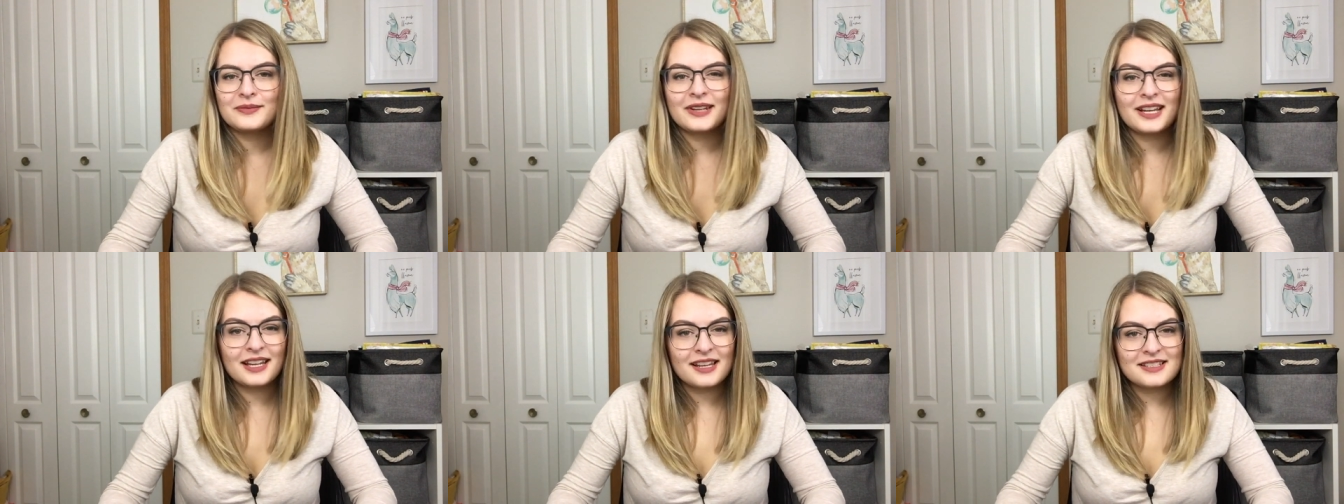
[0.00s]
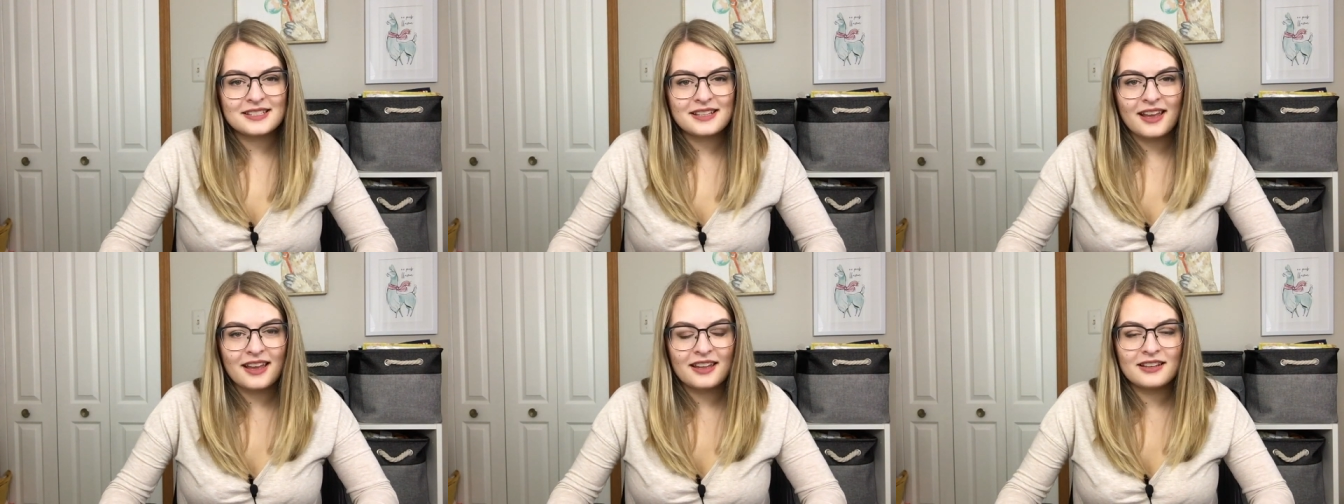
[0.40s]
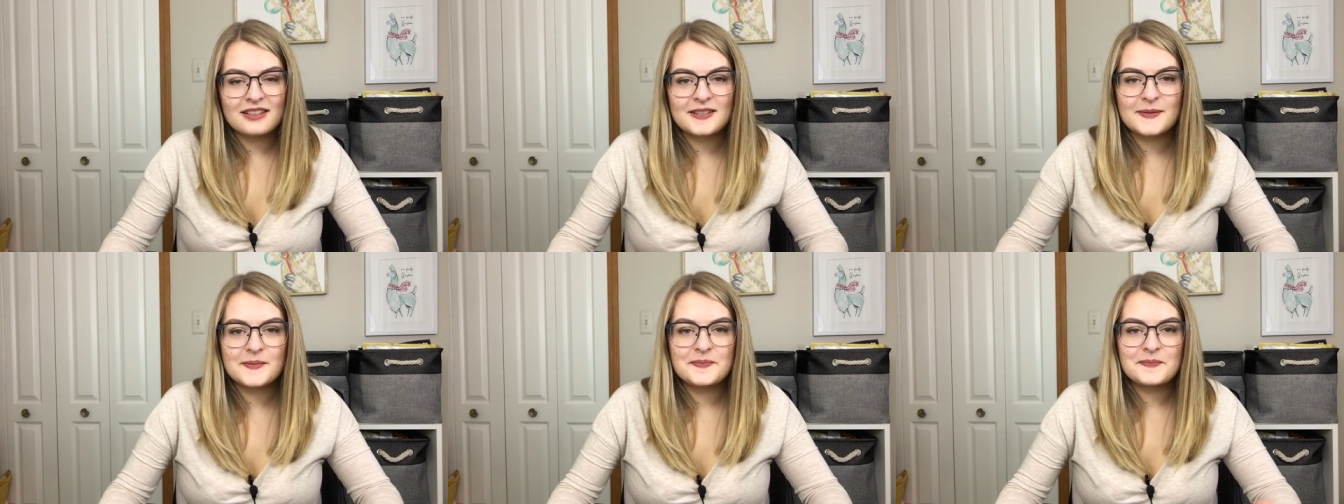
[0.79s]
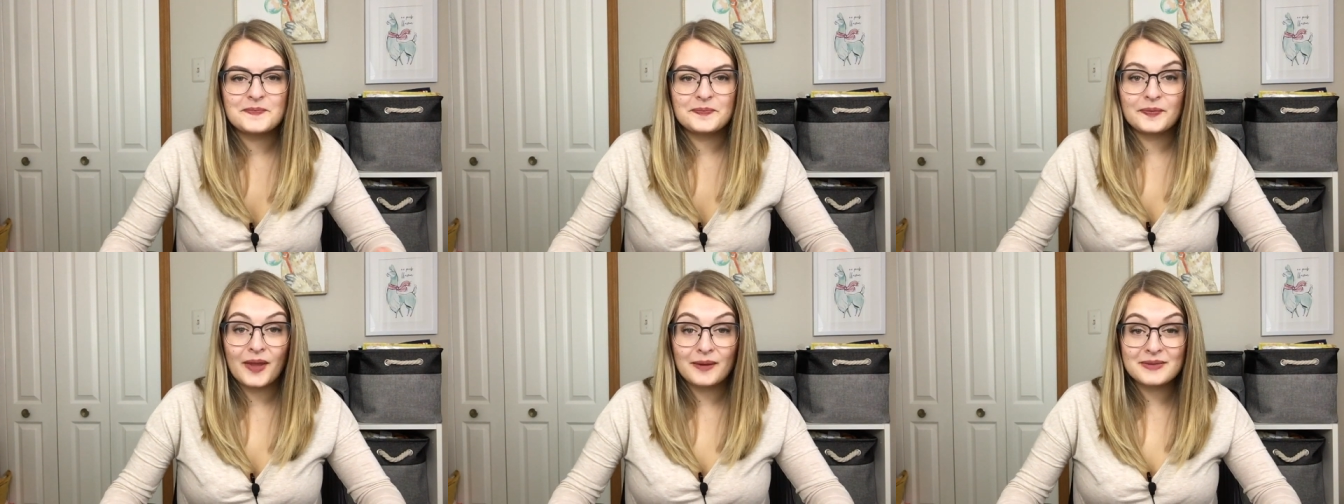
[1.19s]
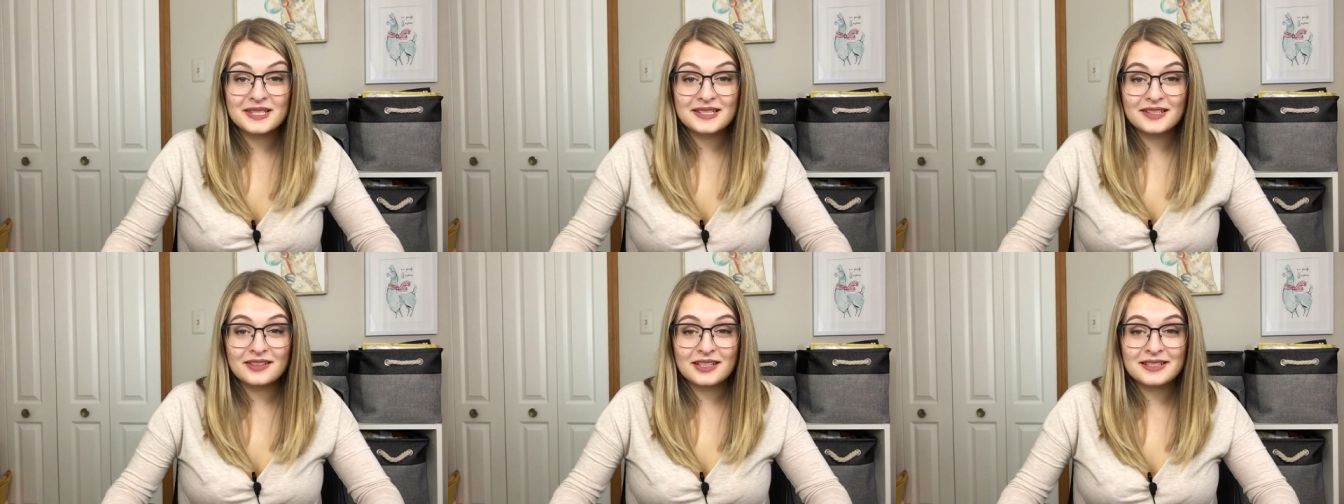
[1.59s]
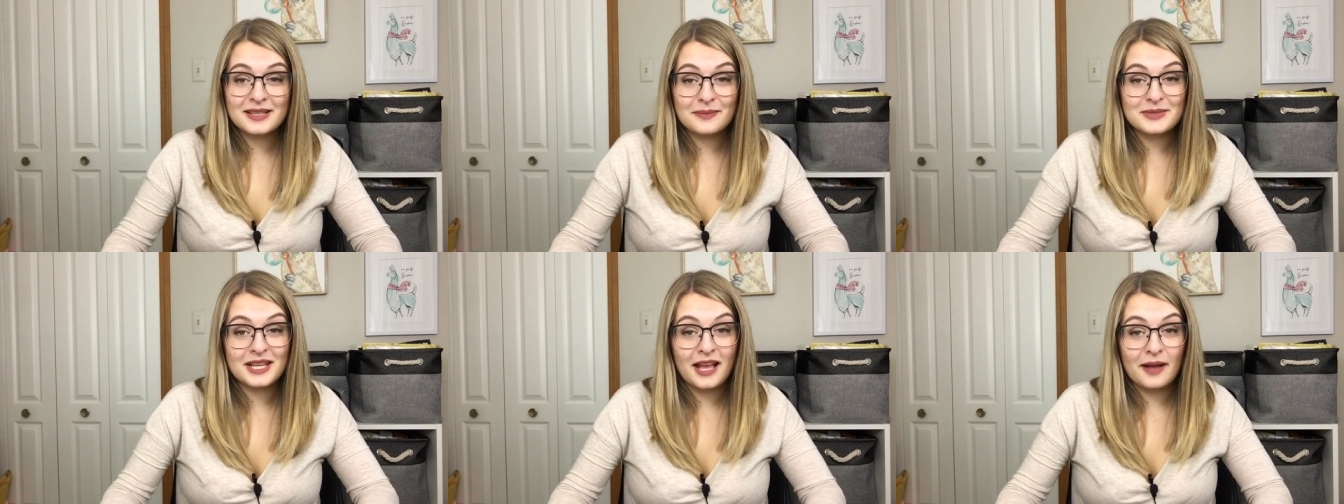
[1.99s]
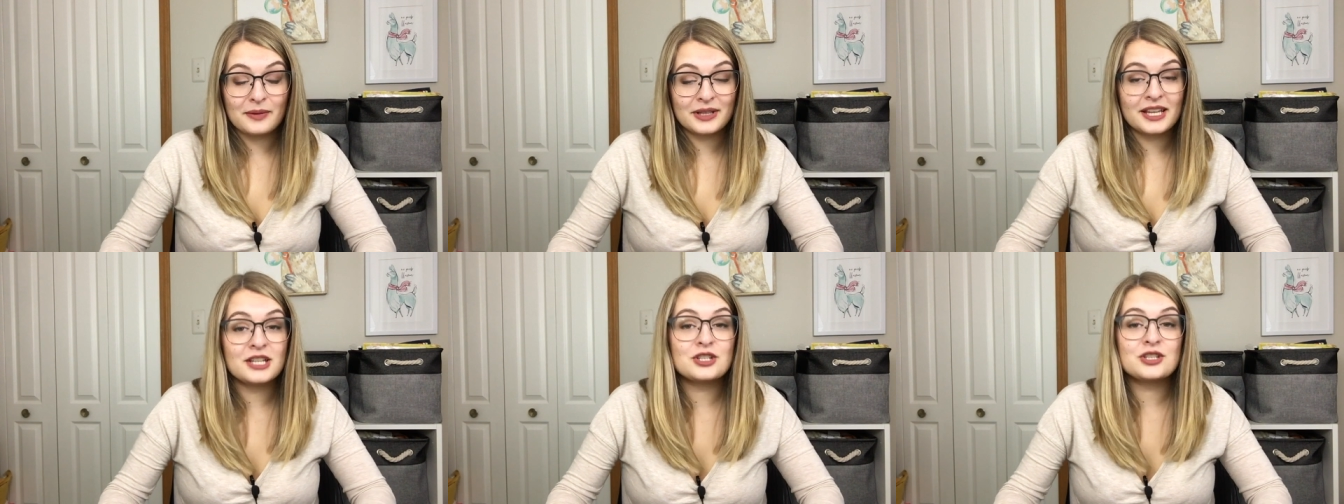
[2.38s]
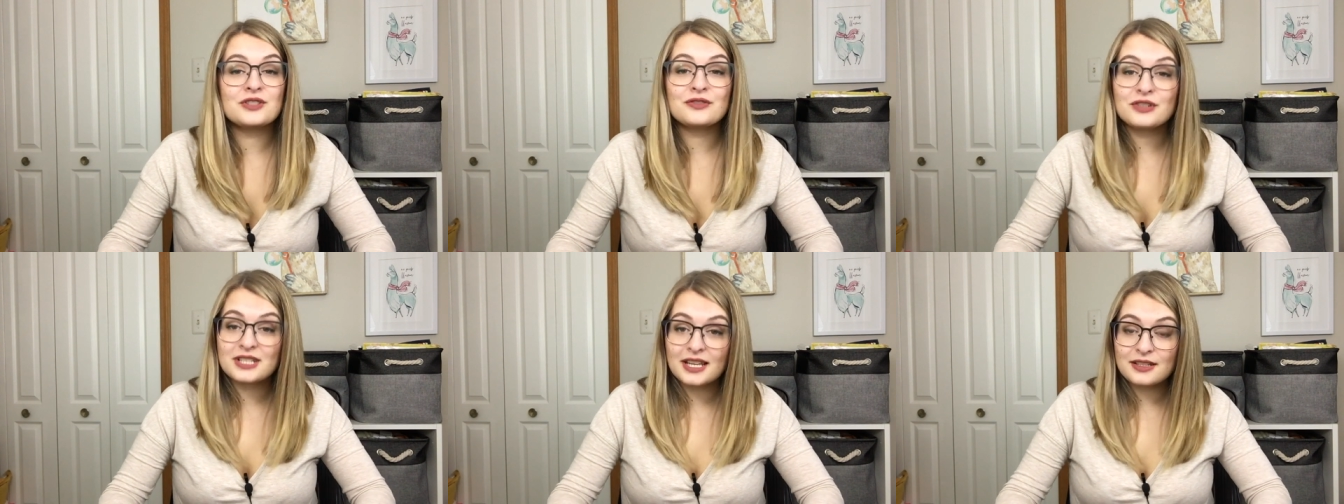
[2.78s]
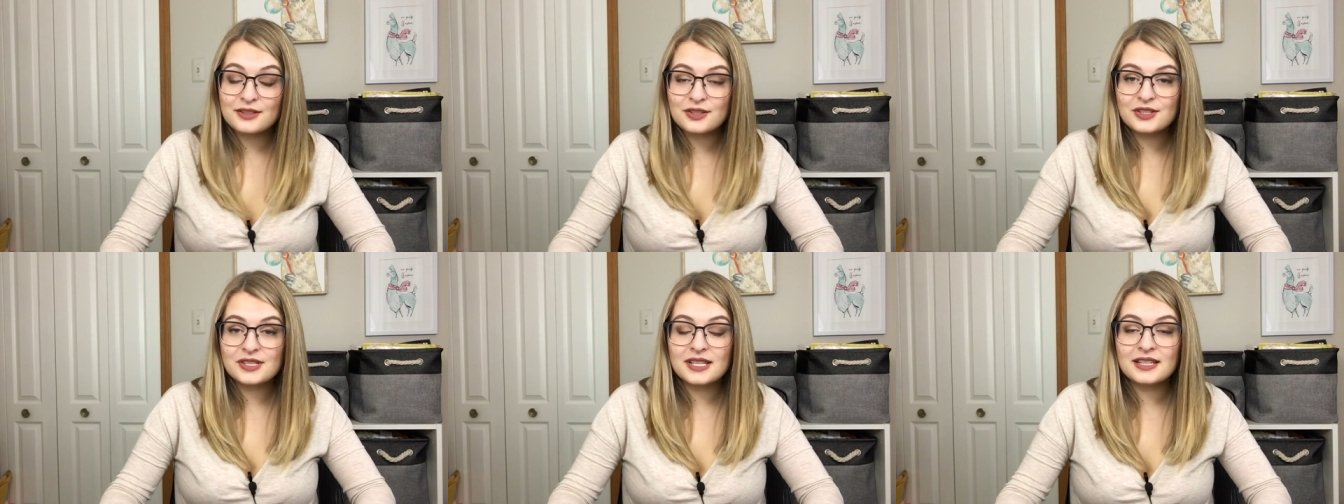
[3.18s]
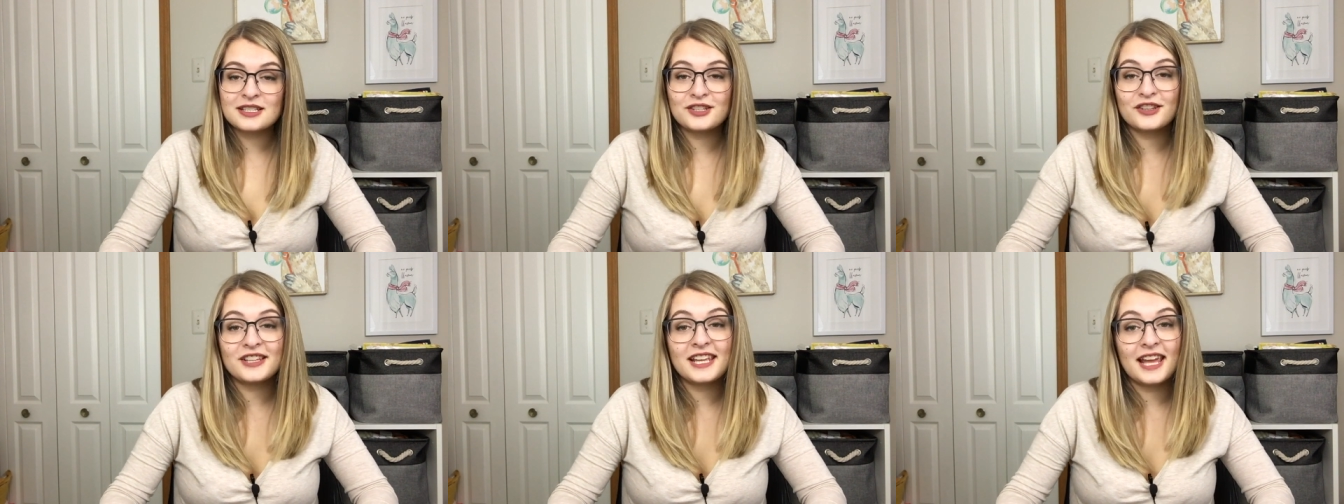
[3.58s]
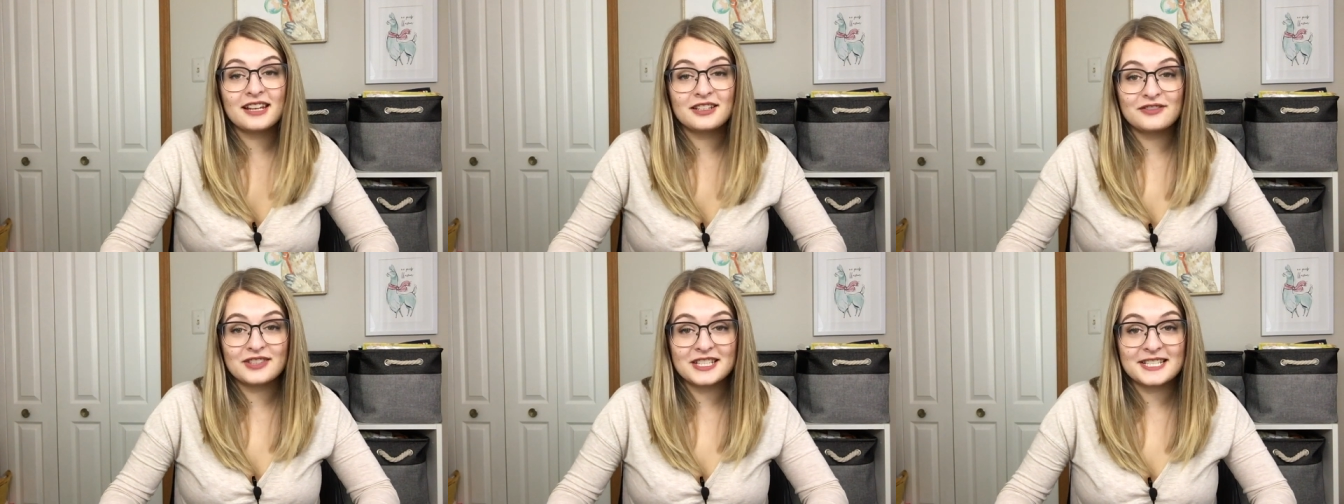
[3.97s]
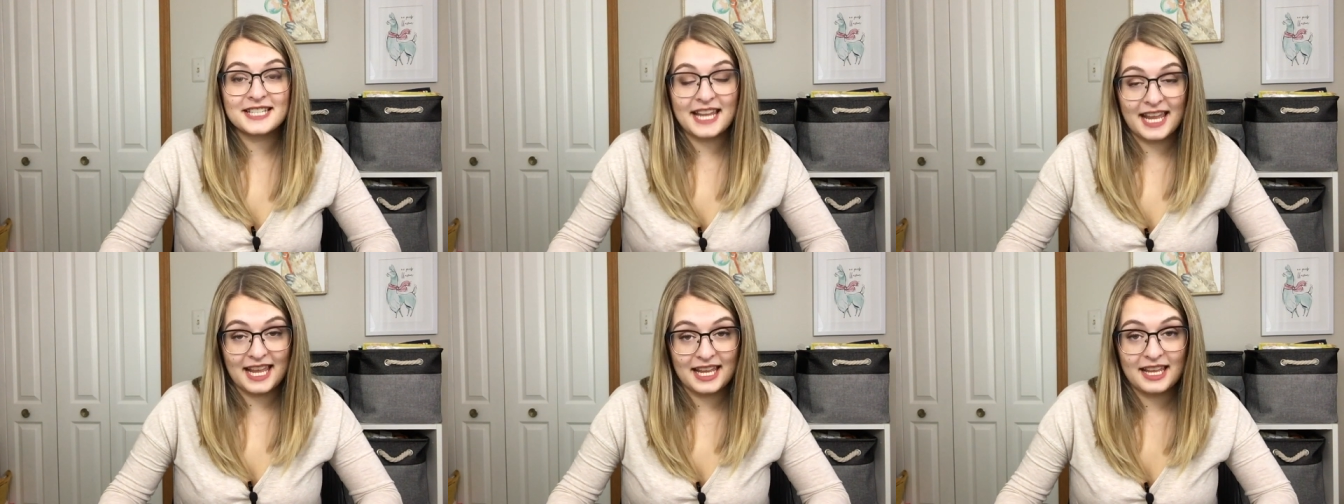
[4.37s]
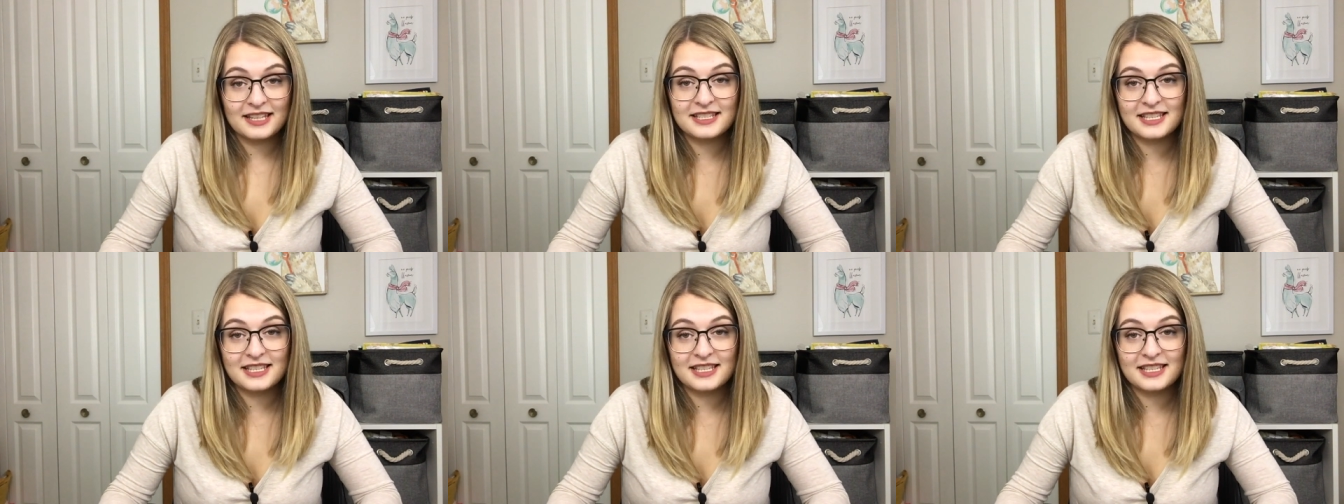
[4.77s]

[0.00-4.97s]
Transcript: Like I said, I'm still accepting applications for testers until the end of the day